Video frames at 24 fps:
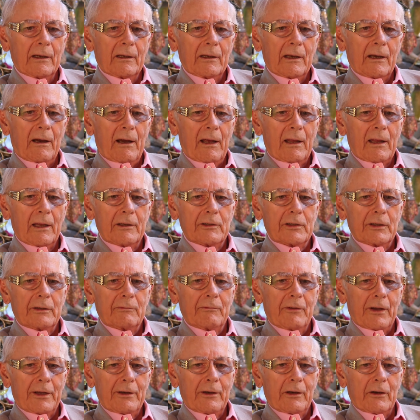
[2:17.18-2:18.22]
college,
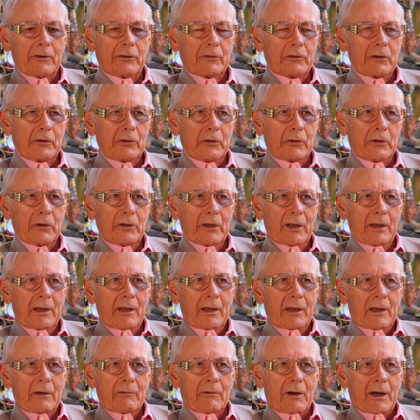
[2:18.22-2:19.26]
in veterinary school,
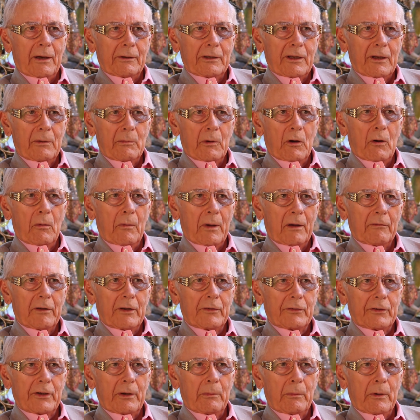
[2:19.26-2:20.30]
I'd come home
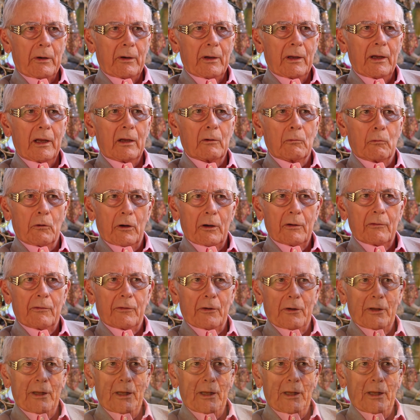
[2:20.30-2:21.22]
every summer and work for